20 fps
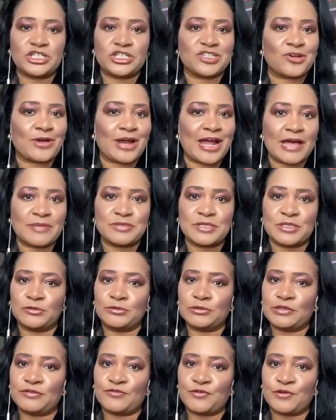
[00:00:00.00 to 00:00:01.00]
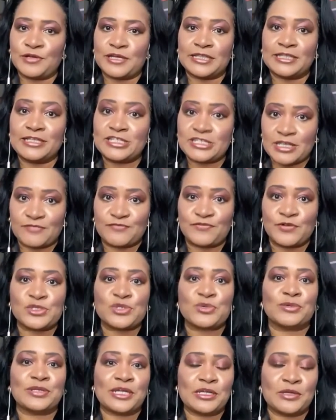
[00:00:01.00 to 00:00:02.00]
are absolutely free, at least that first
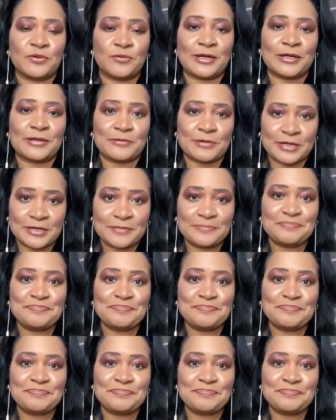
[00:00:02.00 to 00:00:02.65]
one anyway, right?